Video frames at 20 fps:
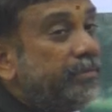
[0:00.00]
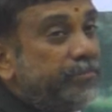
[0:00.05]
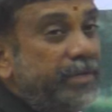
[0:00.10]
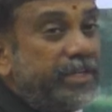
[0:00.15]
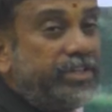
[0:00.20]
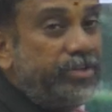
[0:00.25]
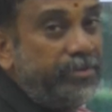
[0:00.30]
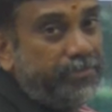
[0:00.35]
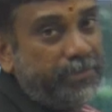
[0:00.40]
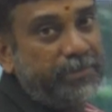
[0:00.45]

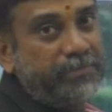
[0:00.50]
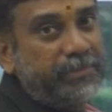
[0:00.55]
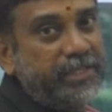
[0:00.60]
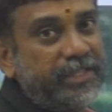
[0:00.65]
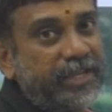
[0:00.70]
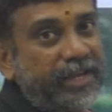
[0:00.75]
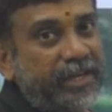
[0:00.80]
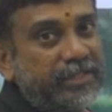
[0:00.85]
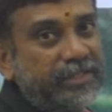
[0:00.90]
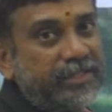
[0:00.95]
But remember
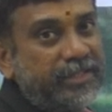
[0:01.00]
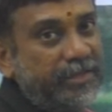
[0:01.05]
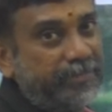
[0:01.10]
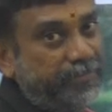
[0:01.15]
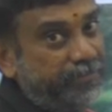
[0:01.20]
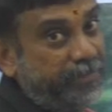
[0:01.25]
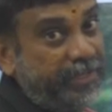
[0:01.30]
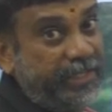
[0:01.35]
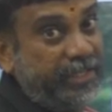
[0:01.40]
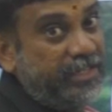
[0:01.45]
that
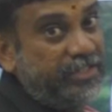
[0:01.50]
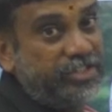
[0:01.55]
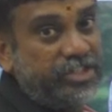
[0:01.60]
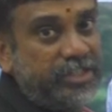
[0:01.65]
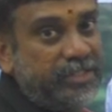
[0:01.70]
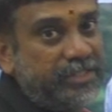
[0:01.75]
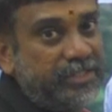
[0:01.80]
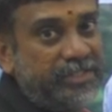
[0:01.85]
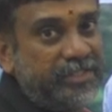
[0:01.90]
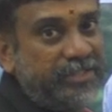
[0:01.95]

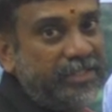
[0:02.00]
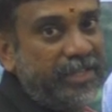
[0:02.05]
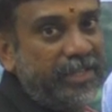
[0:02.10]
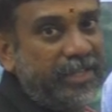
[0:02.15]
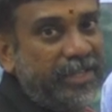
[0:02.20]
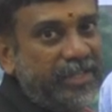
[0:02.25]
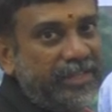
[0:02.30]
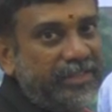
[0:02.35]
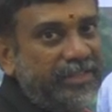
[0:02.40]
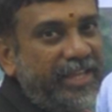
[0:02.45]
Britishers,
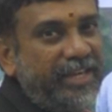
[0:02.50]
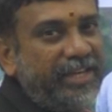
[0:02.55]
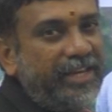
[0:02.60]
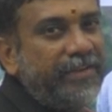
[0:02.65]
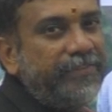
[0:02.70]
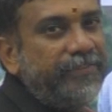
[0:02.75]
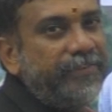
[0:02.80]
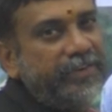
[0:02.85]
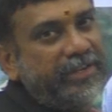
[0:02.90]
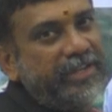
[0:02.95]
they
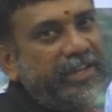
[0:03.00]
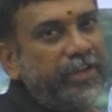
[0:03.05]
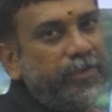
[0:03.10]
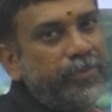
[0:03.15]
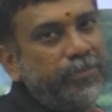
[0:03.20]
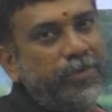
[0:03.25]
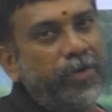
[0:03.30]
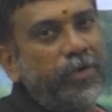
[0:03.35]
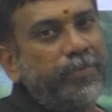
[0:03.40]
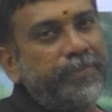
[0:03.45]
never
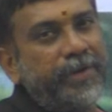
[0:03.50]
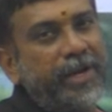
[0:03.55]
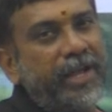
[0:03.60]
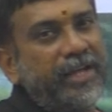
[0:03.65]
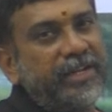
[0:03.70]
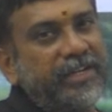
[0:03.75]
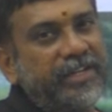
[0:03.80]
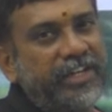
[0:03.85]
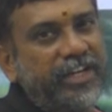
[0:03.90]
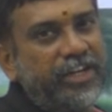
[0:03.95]
give more
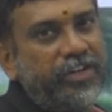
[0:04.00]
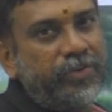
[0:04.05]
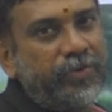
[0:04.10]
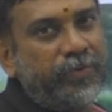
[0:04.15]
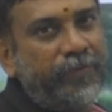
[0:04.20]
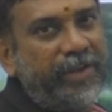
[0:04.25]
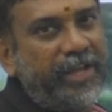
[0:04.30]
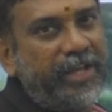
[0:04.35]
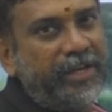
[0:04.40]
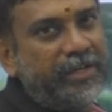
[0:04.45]
priority
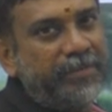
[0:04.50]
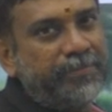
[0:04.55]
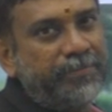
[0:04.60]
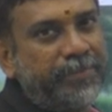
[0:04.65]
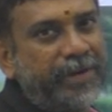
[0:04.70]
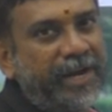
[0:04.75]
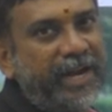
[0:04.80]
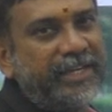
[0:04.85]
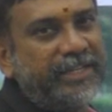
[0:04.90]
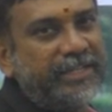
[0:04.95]
to wear
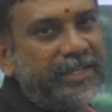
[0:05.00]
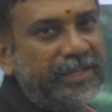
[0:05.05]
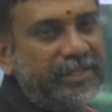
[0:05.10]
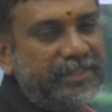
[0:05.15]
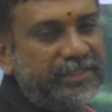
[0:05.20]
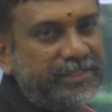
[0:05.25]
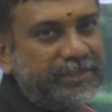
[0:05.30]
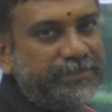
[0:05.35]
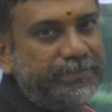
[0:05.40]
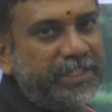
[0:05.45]
bright
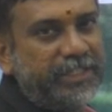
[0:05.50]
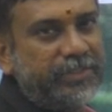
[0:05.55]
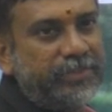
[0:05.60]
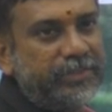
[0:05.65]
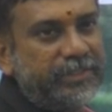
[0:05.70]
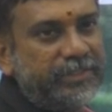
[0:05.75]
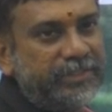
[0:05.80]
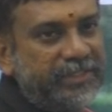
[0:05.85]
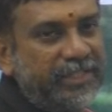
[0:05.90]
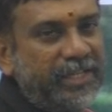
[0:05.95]
colors
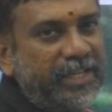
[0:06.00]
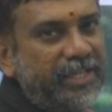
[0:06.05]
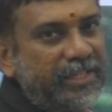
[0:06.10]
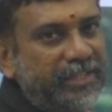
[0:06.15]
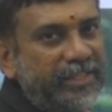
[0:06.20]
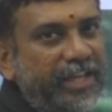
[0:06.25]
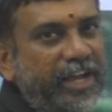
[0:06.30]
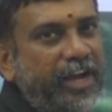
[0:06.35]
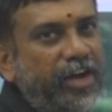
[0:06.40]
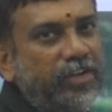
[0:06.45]
because
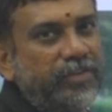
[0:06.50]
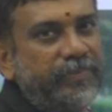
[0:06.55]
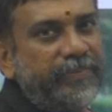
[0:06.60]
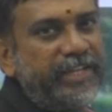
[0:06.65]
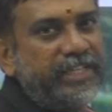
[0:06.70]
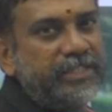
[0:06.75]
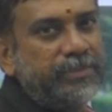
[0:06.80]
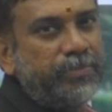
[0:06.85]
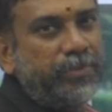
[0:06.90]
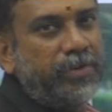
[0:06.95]
they
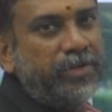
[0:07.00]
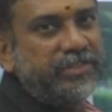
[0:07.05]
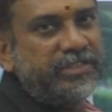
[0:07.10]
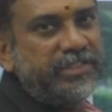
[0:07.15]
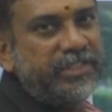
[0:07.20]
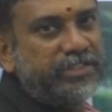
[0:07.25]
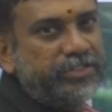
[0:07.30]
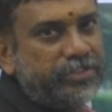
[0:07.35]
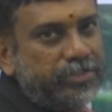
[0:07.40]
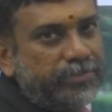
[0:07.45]
always
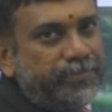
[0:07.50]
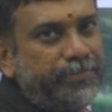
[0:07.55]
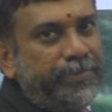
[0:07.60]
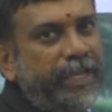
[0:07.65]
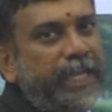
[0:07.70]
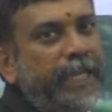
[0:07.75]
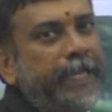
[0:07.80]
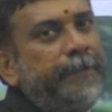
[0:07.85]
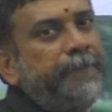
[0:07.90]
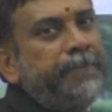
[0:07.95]
wanted to
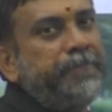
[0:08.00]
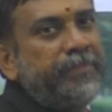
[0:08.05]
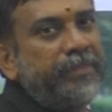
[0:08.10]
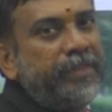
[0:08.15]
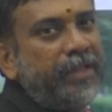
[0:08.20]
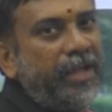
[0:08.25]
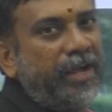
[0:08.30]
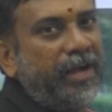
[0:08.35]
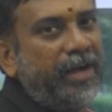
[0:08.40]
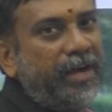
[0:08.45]
be
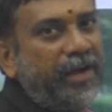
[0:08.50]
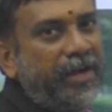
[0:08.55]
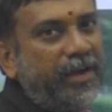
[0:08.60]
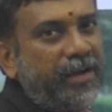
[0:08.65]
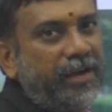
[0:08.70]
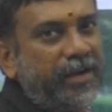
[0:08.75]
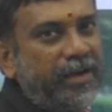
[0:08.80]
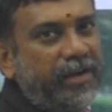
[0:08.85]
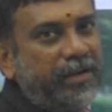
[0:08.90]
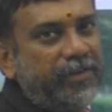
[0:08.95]

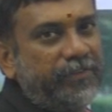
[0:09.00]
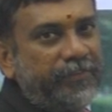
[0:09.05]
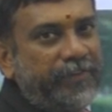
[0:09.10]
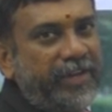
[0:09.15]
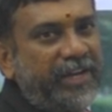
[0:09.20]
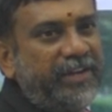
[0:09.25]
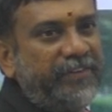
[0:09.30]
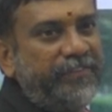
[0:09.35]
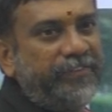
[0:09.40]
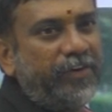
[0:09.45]

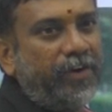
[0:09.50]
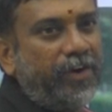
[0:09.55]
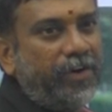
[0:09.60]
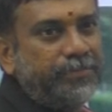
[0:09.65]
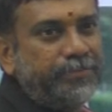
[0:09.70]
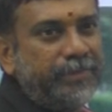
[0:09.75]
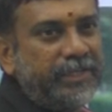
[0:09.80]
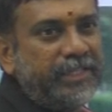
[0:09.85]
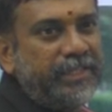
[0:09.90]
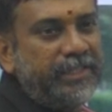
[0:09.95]
very
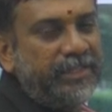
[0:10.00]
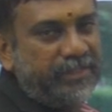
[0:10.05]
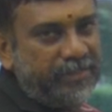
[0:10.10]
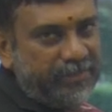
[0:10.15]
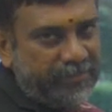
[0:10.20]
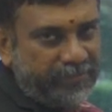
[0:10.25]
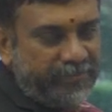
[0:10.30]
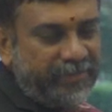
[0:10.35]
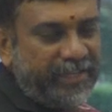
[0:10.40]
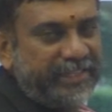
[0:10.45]
formal
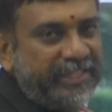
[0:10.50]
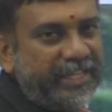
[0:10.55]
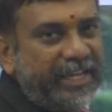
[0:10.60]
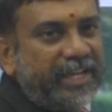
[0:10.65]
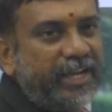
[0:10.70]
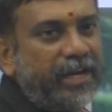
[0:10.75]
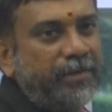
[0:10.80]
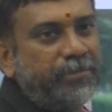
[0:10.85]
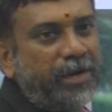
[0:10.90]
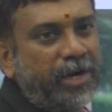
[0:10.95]
when
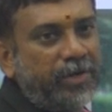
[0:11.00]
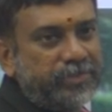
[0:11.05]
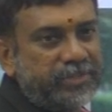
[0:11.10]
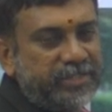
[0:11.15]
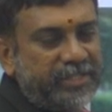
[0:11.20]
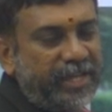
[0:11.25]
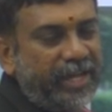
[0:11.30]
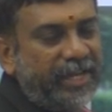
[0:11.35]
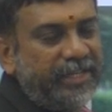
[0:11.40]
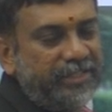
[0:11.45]
they come
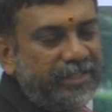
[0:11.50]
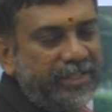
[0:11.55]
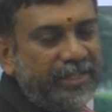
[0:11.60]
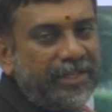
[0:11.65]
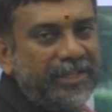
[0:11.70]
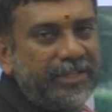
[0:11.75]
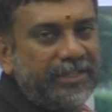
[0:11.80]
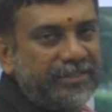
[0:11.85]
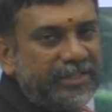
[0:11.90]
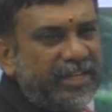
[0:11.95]
outside.
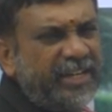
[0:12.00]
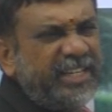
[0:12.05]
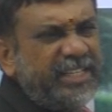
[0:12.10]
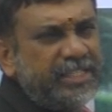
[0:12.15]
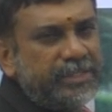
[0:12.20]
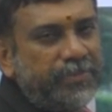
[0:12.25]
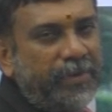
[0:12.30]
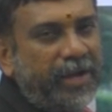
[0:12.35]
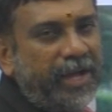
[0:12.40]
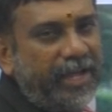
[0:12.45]
That
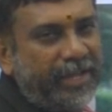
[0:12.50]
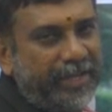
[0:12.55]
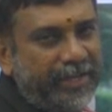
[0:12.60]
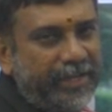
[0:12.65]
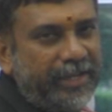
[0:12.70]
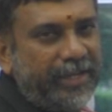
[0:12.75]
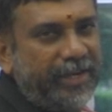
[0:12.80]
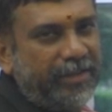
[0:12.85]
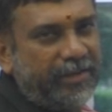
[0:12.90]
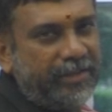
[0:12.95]
is
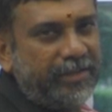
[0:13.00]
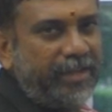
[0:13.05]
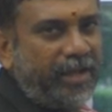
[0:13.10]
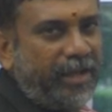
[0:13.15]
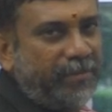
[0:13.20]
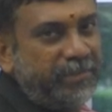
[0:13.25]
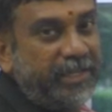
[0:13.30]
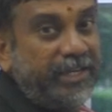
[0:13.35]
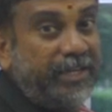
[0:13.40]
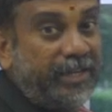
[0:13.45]
why
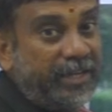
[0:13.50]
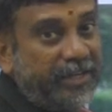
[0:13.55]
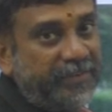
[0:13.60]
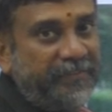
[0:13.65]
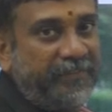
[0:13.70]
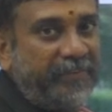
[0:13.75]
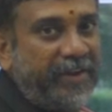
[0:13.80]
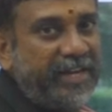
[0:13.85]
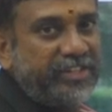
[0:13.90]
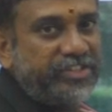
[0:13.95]

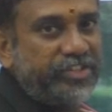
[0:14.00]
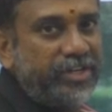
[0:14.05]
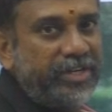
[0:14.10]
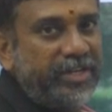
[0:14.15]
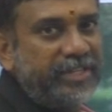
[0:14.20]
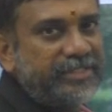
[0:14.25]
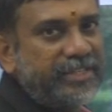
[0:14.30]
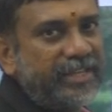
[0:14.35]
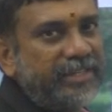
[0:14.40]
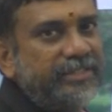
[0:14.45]
American fashion
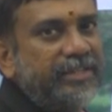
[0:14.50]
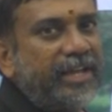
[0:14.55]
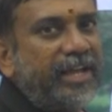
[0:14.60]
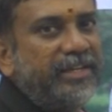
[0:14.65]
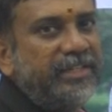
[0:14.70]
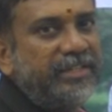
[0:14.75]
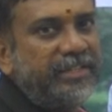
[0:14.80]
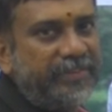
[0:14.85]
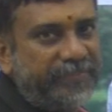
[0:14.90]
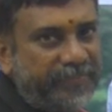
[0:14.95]
is
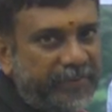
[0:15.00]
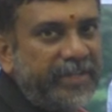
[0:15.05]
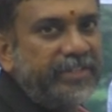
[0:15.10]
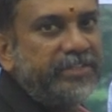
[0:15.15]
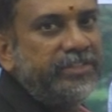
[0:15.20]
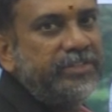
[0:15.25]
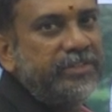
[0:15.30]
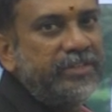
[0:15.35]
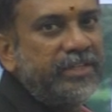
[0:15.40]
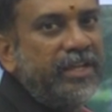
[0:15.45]
entirely
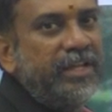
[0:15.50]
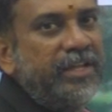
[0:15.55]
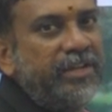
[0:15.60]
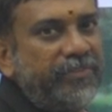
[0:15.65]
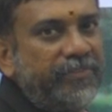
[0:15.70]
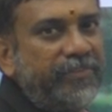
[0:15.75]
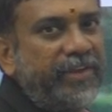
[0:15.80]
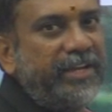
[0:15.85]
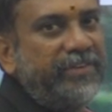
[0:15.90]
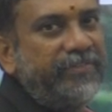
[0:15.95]
different
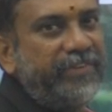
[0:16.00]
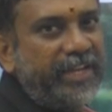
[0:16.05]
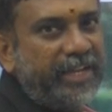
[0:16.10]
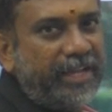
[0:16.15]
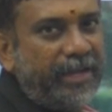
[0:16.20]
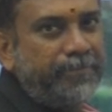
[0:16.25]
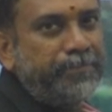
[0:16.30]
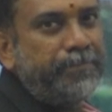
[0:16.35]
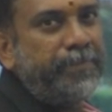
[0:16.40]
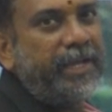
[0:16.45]
when we
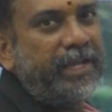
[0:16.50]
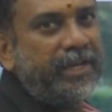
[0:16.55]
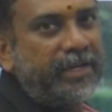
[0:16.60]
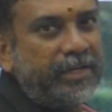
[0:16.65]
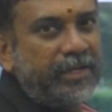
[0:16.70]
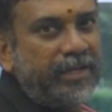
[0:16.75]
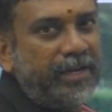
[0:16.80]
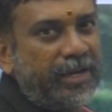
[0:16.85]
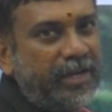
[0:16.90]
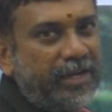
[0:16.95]

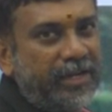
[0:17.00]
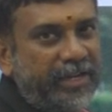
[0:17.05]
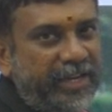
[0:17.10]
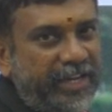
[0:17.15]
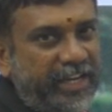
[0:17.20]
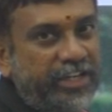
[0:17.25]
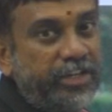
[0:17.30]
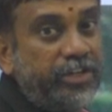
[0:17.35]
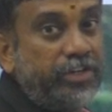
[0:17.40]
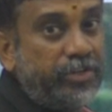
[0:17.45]
compare
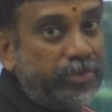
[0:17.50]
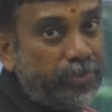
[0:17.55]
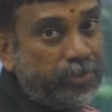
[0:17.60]
it